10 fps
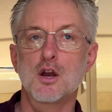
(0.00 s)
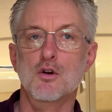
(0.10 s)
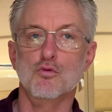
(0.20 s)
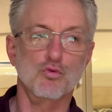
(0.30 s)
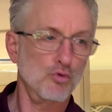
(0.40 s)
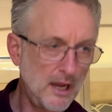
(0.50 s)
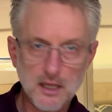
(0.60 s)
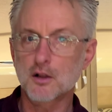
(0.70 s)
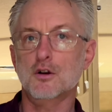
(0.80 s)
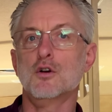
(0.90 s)

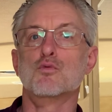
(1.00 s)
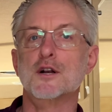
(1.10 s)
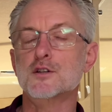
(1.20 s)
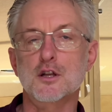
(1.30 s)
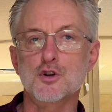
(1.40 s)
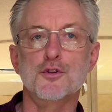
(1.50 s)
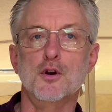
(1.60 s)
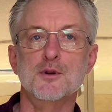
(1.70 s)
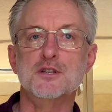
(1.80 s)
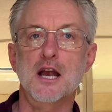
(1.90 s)
regular residential
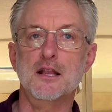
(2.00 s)
thermostat